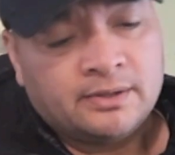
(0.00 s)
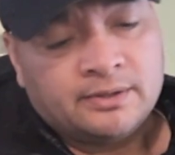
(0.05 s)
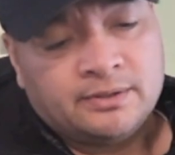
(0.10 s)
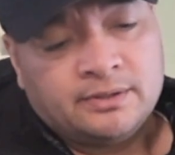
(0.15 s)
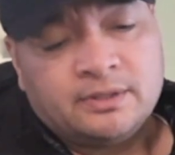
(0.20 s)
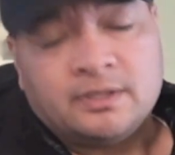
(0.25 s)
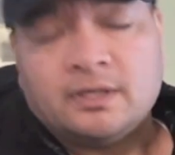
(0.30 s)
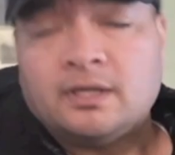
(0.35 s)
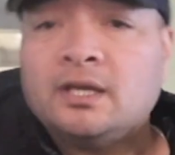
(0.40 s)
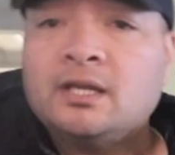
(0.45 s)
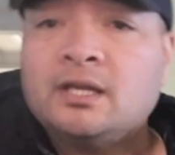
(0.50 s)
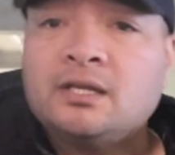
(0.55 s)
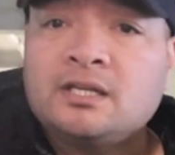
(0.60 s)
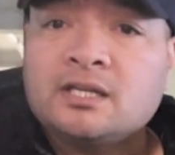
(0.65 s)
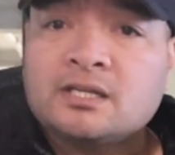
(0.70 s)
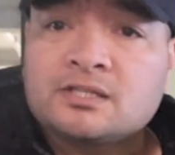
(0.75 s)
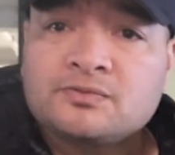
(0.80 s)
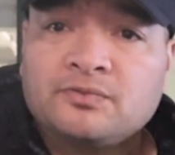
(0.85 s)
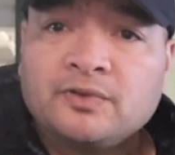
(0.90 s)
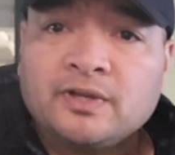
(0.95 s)
the
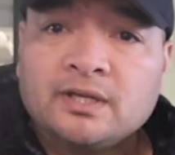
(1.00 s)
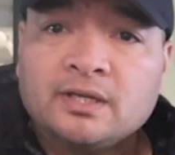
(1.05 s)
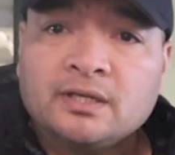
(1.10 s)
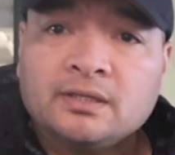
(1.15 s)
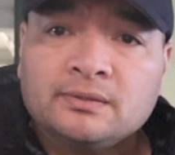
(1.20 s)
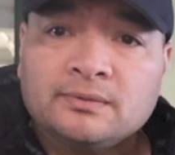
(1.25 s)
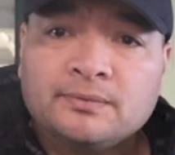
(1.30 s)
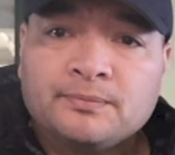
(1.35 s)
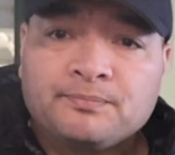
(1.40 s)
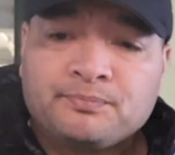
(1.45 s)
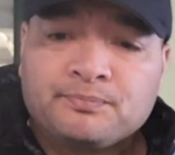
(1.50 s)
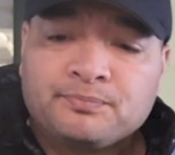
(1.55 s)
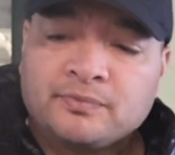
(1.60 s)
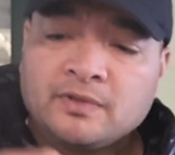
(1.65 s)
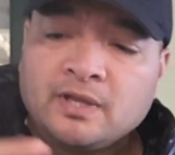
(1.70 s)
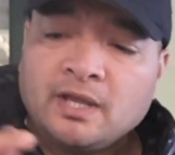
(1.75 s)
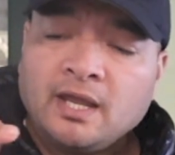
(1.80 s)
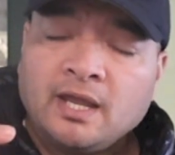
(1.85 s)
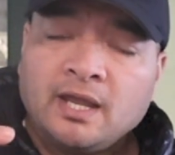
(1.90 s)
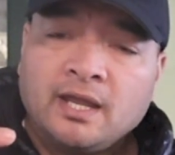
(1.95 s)
index finger
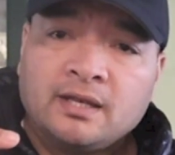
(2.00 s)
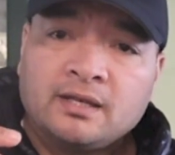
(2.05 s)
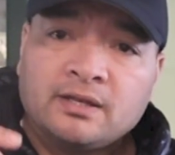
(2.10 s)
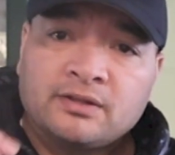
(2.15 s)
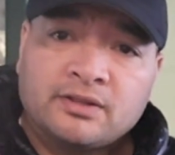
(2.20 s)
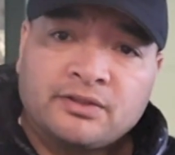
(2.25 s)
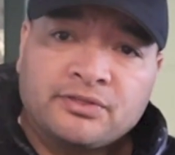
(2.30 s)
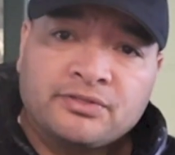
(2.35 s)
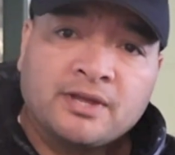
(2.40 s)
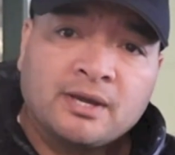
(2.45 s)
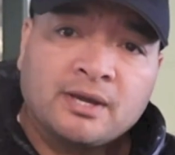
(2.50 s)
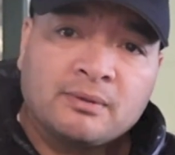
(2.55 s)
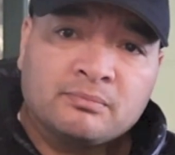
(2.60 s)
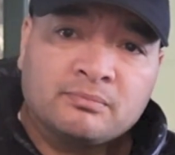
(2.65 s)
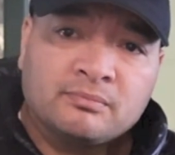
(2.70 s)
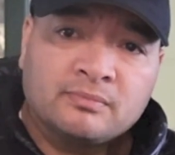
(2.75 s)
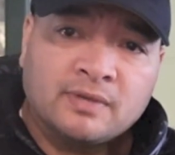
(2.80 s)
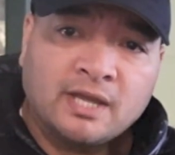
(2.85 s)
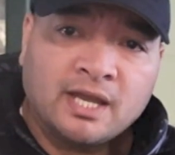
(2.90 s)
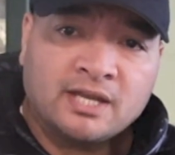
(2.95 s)
and the
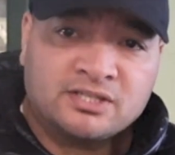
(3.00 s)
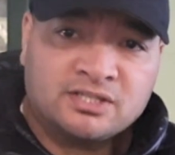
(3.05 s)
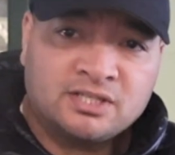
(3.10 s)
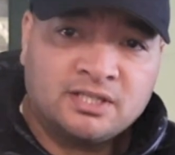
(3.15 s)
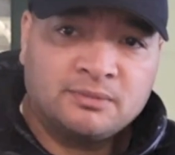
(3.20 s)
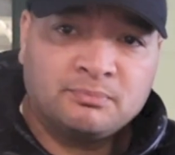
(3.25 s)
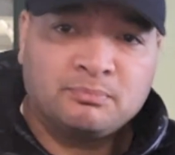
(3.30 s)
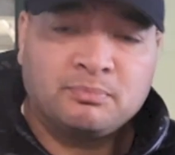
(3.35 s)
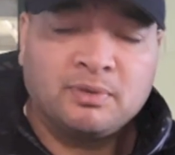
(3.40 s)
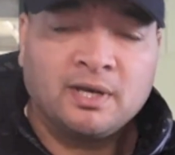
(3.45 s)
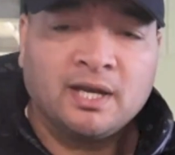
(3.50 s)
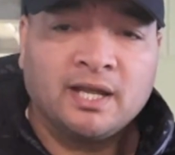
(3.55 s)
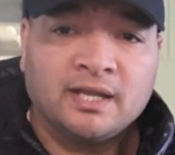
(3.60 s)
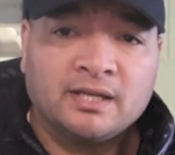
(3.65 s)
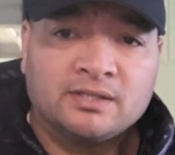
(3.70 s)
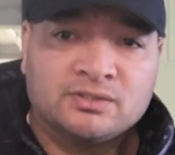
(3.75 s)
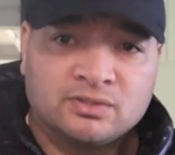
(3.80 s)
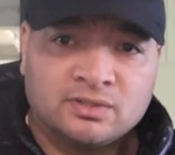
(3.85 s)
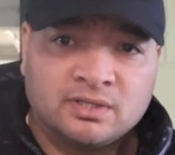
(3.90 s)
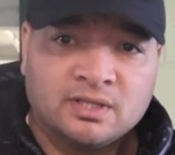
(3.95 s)
thumb actually play
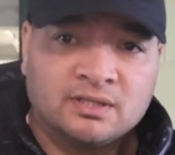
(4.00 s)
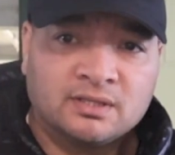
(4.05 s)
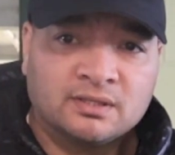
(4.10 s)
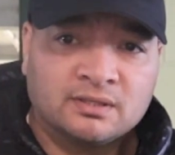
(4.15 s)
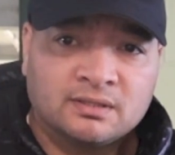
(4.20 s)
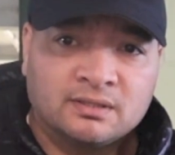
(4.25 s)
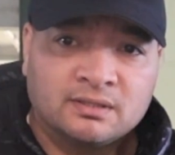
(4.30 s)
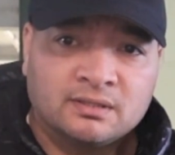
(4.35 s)
together.